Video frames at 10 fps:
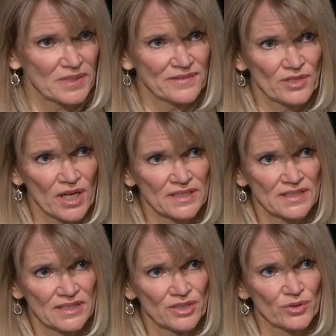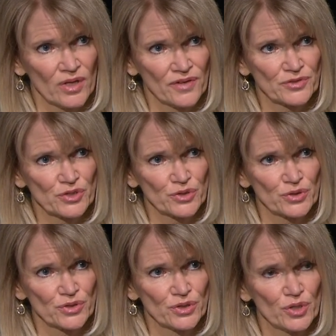I've talked to senior
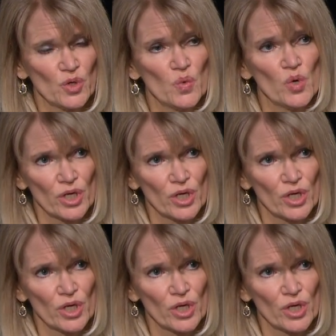officers who were